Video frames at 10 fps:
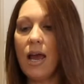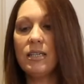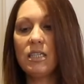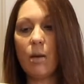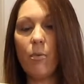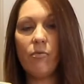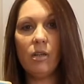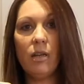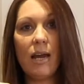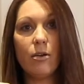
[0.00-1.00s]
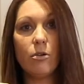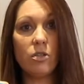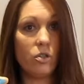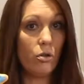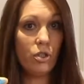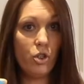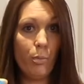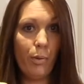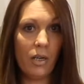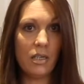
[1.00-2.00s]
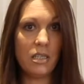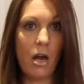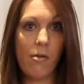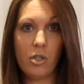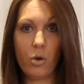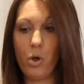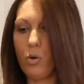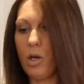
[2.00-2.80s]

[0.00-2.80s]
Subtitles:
and some of the letters there's duplicates of, so you